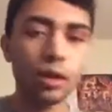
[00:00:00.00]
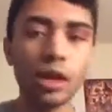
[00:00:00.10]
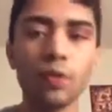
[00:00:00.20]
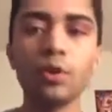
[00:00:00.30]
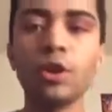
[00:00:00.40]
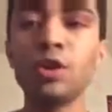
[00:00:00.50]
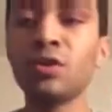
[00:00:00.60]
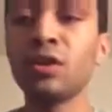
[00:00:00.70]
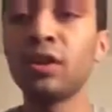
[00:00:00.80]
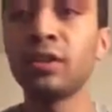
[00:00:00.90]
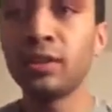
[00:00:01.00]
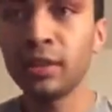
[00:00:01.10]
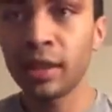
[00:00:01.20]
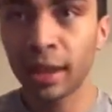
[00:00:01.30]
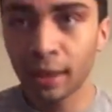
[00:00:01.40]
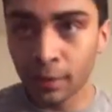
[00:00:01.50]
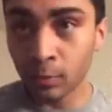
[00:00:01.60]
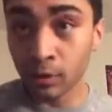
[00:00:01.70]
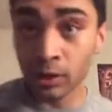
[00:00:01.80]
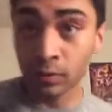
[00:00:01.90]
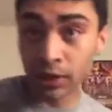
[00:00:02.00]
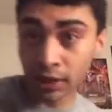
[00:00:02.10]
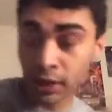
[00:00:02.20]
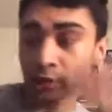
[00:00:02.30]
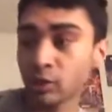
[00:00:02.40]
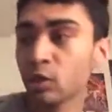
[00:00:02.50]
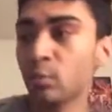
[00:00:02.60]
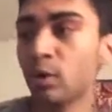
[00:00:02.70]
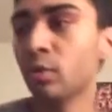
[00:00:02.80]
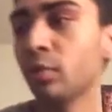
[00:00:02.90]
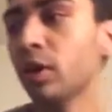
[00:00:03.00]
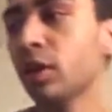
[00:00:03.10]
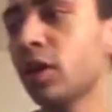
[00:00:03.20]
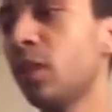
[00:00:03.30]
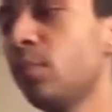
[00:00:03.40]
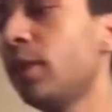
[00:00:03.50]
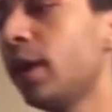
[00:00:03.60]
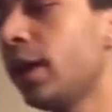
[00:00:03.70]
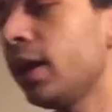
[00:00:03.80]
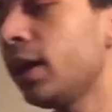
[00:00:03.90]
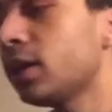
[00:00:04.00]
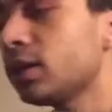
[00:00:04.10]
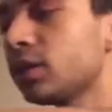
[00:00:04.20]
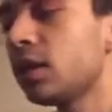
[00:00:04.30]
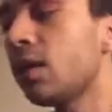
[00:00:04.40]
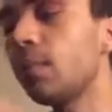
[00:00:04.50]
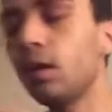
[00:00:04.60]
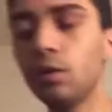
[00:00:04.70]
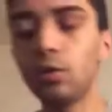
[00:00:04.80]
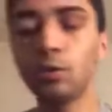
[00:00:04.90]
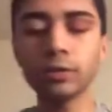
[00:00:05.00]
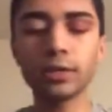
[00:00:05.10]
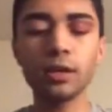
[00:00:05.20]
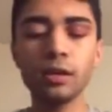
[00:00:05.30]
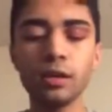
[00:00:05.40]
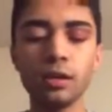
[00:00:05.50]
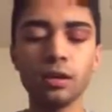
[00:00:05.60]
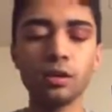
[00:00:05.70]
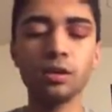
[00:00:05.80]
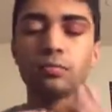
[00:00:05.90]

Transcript: Okay, we're gonna, now that we're done with the eyeshadow part, we're gonna apply some Ulta